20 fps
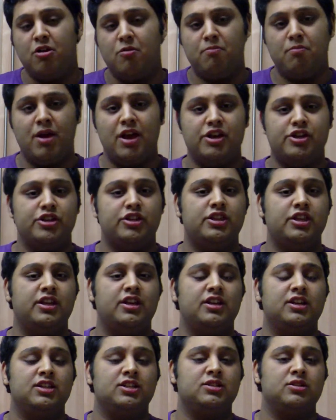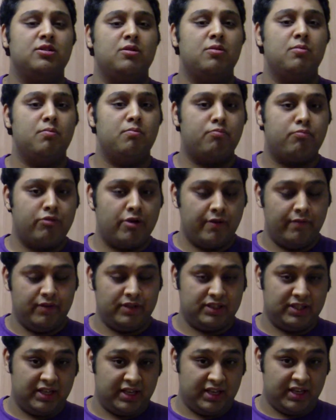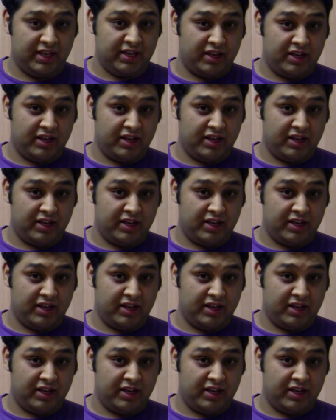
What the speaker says: major things previously,